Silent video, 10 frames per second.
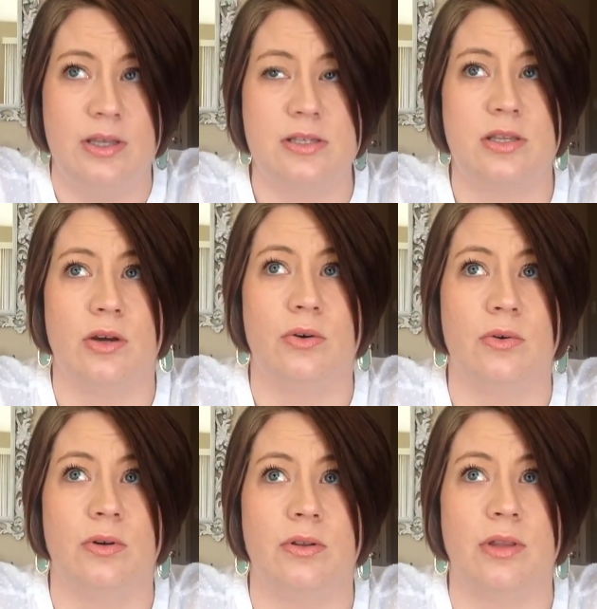
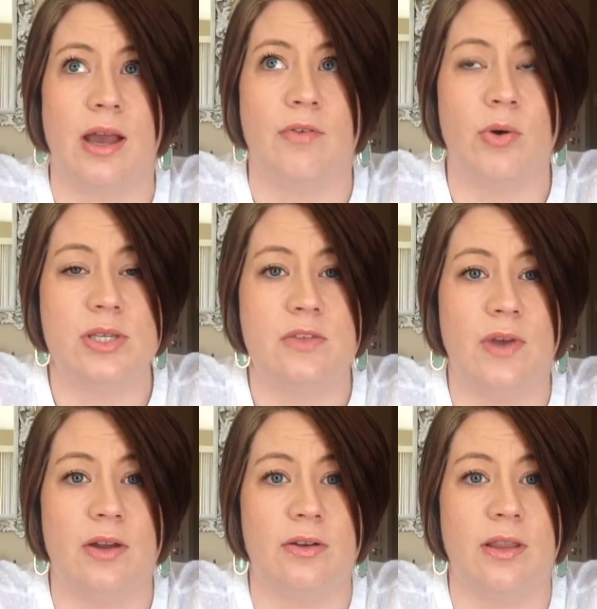So I've always
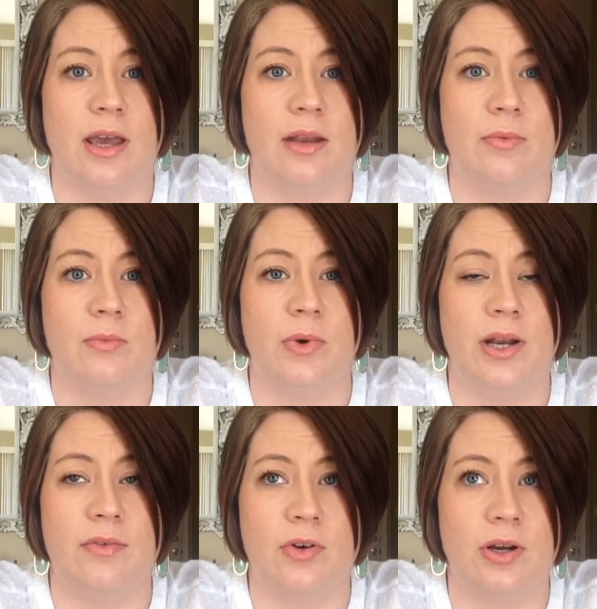found that
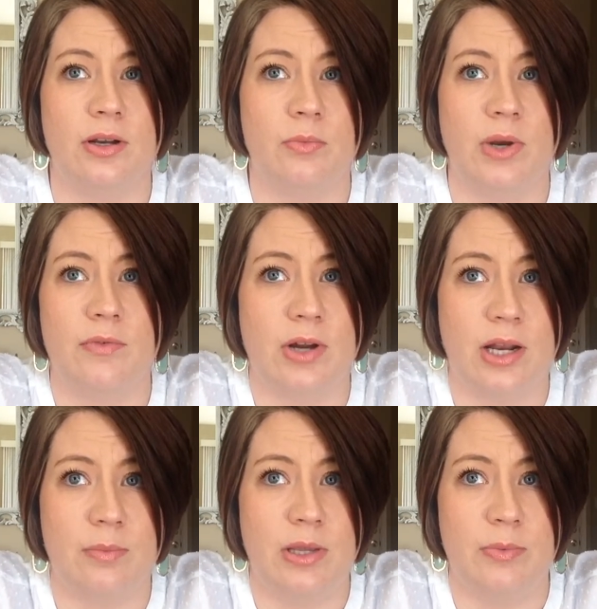whatever
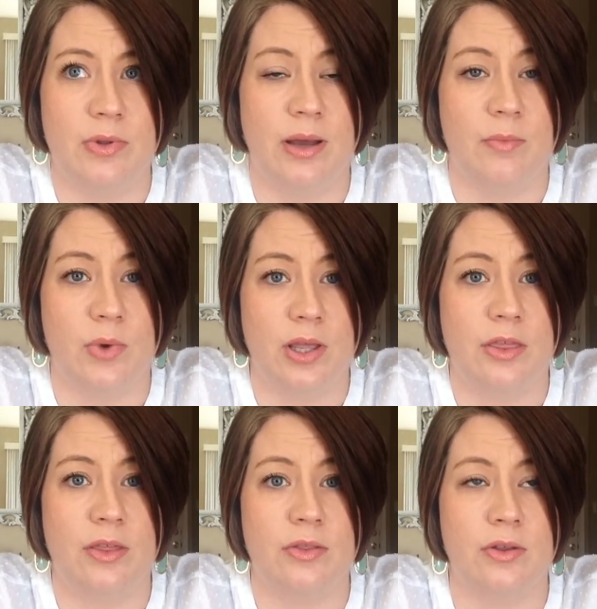kind of people I'm
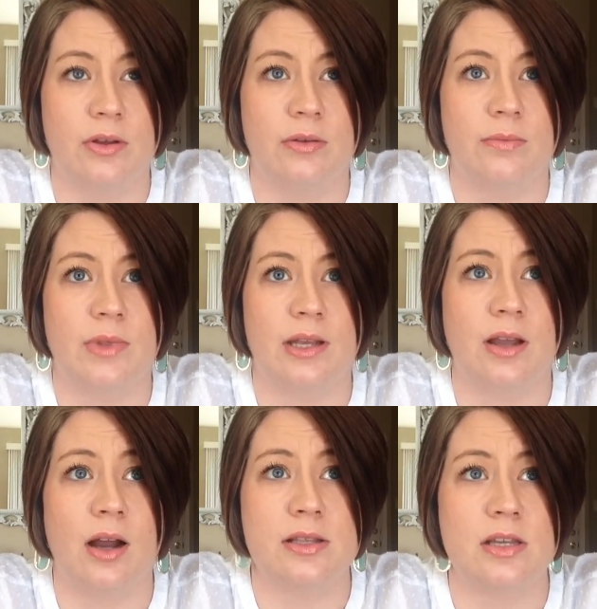with, that
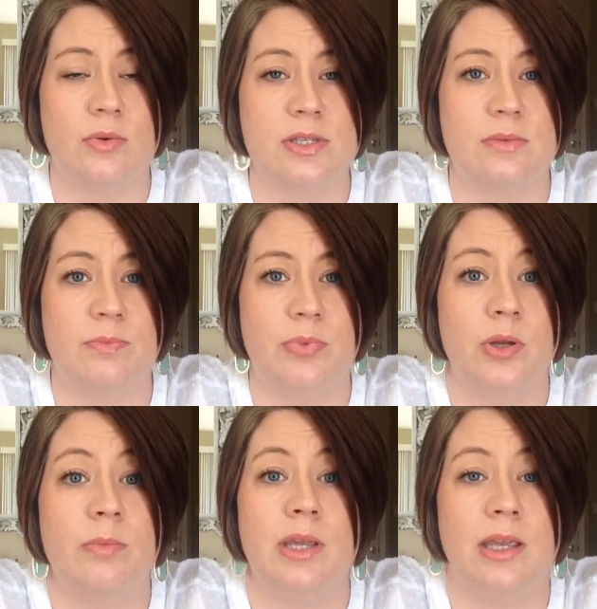God has always
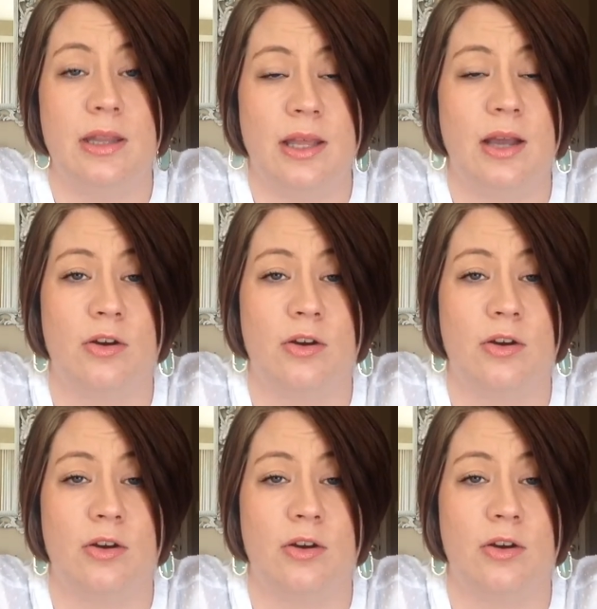put me in that